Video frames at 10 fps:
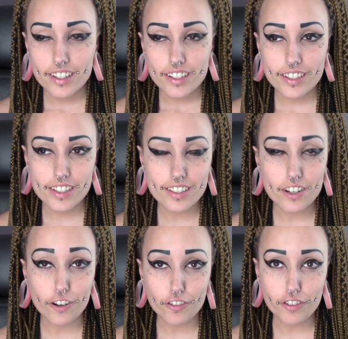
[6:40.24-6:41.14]
does it
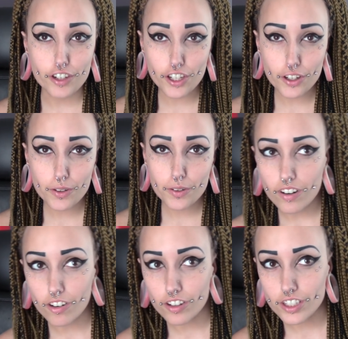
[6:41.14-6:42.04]
hurt for you?
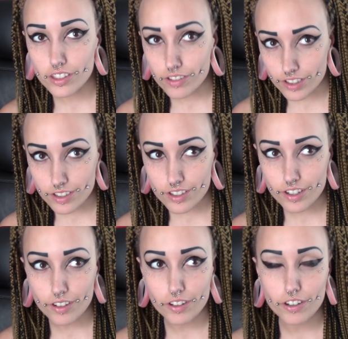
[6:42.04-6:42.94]
Or do you just, you
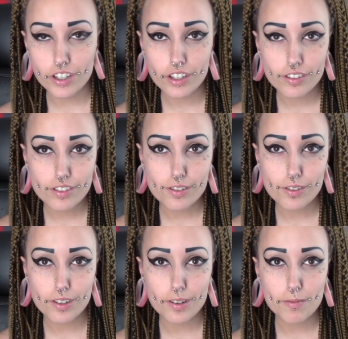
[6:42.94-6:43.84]
know, you're used to
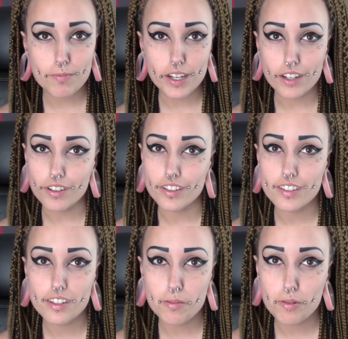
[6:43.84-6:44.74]
them and you can
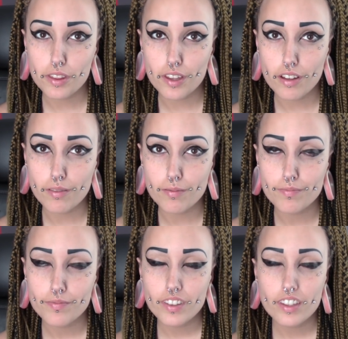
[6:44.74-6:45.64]
sleep with them?
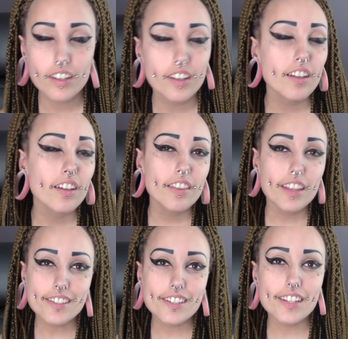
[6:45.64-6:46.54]

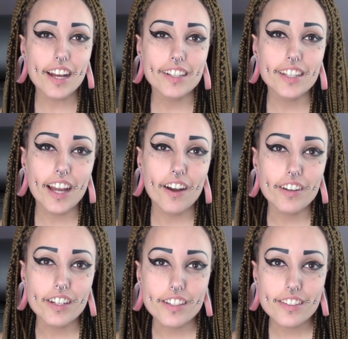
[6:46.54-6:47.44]
That's exactly how it
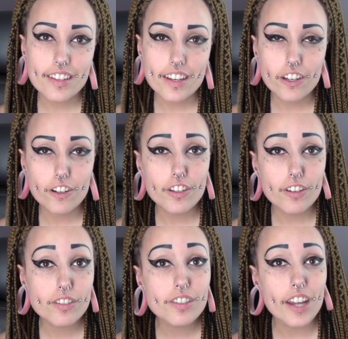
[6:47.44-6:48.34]
is. Like, you're
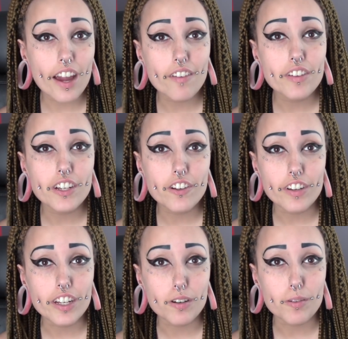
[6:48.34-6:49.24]
used to having your
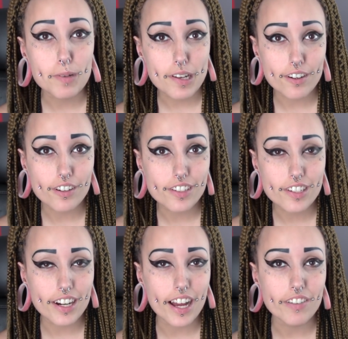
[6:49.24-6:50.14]
ear pierced
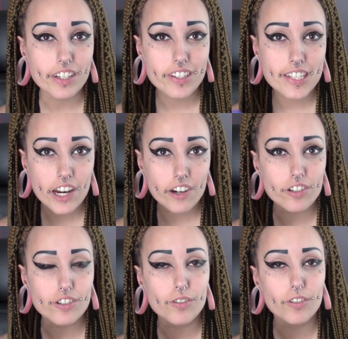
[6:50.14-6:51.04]
and having
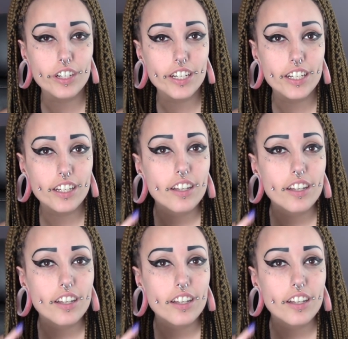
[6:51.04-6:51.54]
standard jewelry in it.